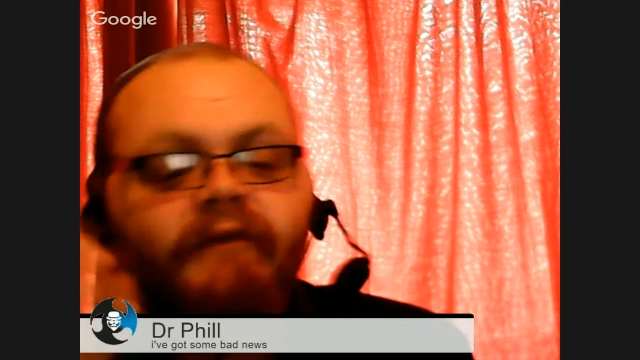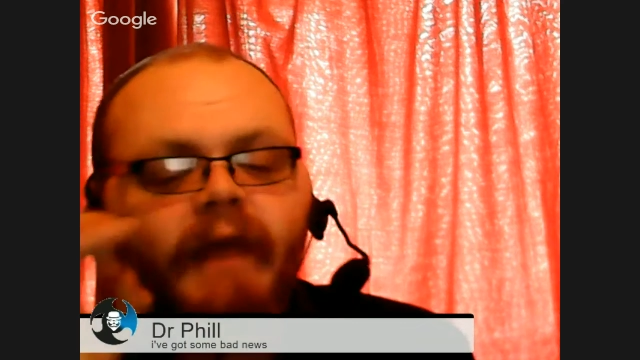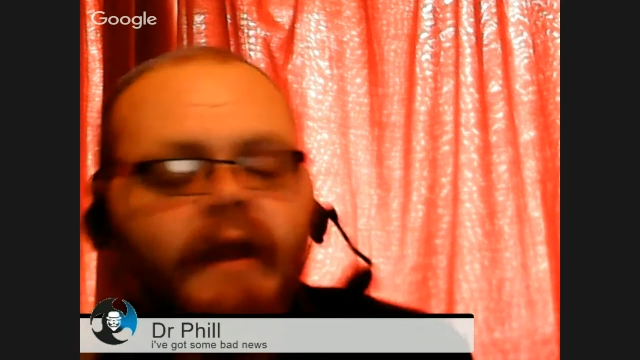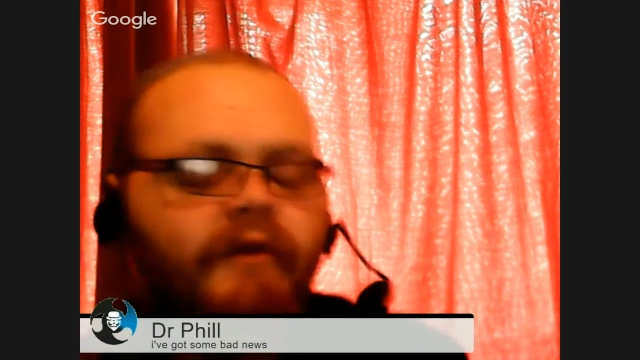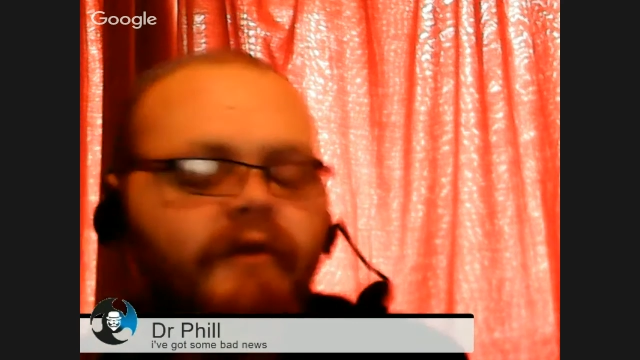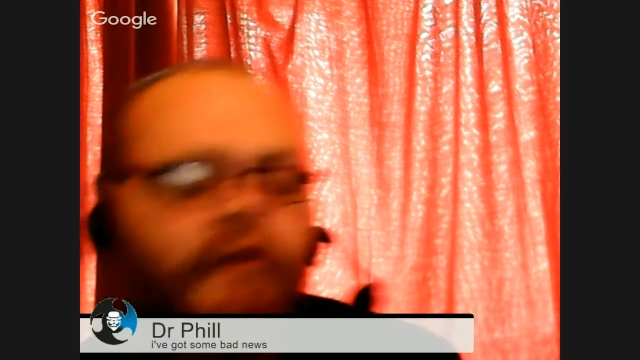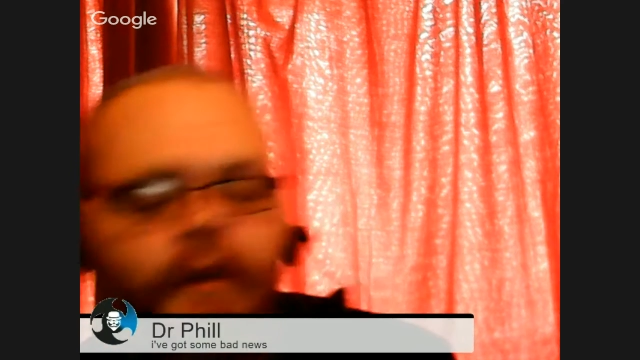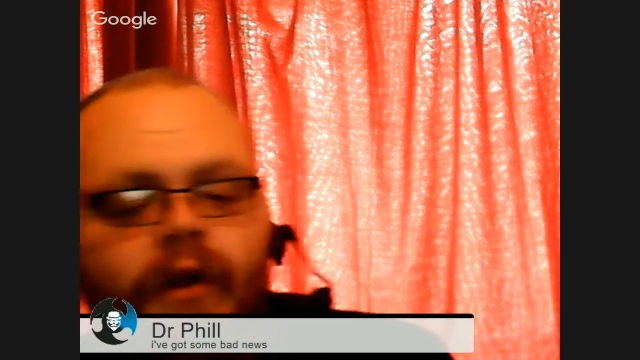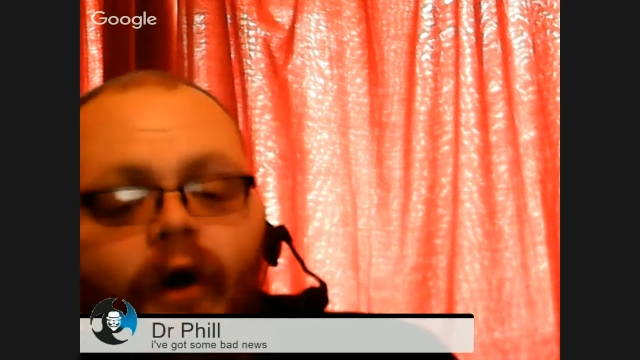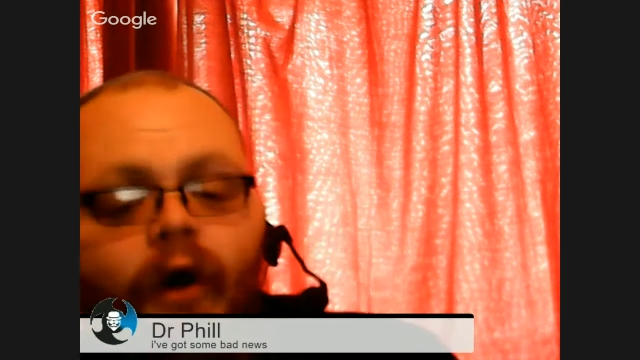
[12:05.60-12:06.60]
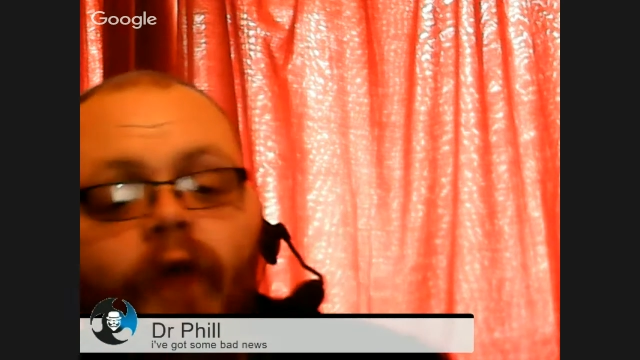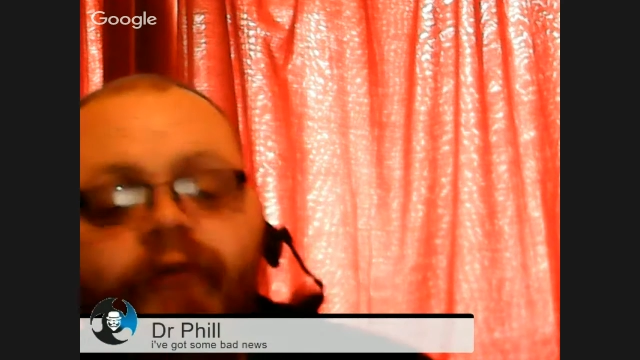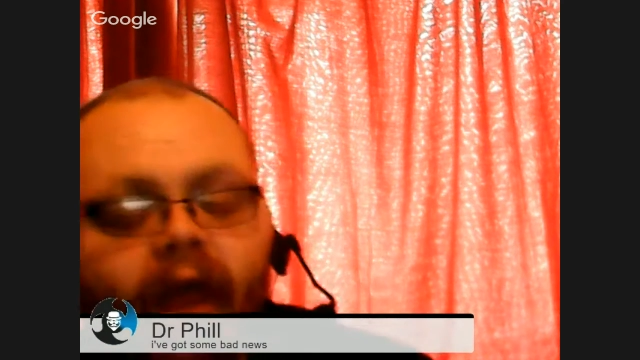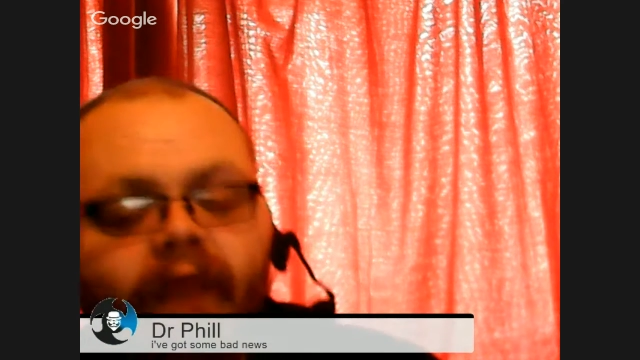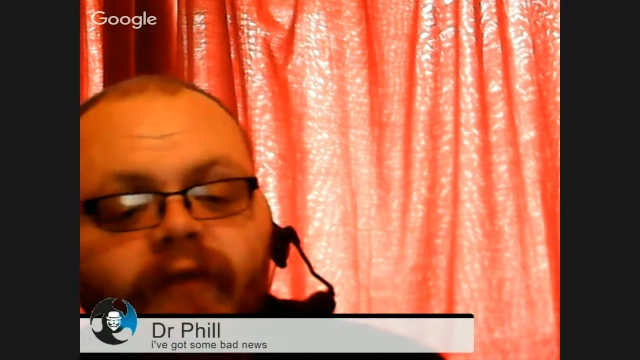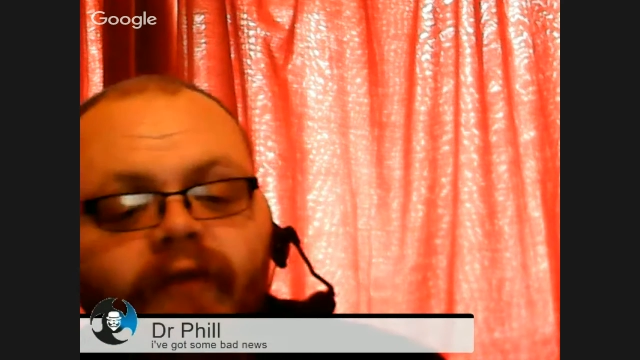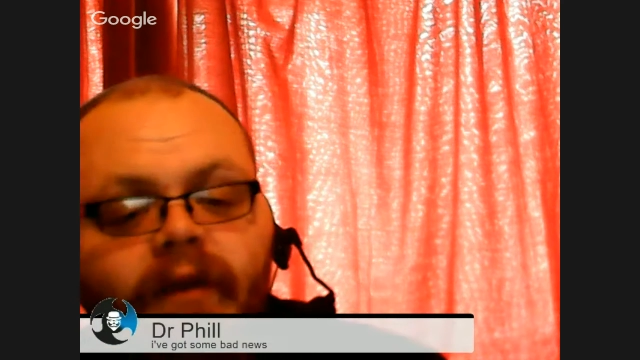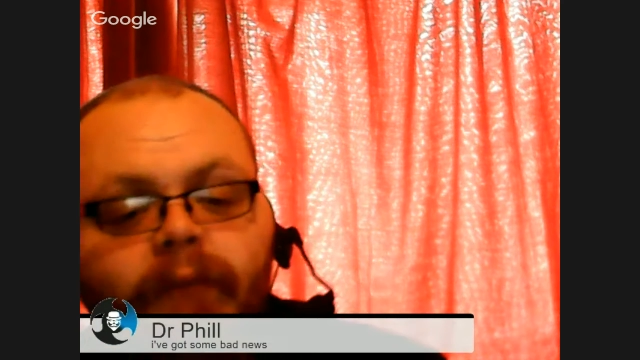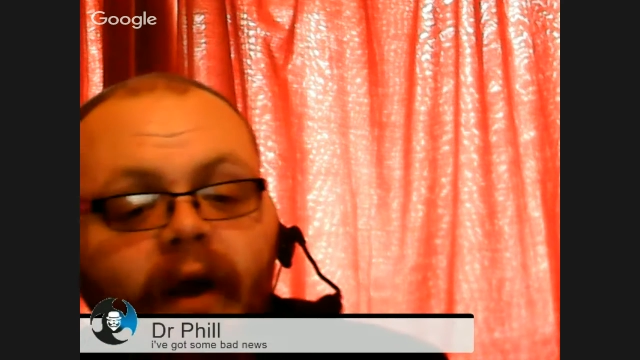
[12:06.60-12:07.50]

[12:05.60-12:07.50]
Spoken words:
later they were contacted by